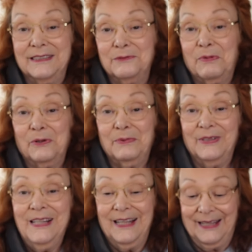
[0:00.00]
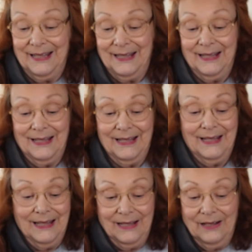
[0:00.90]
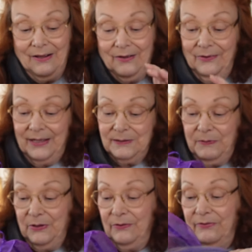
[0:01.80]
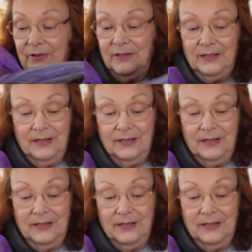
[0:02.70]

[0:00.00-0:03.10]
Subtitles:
is purple. Oh, that's beautiful.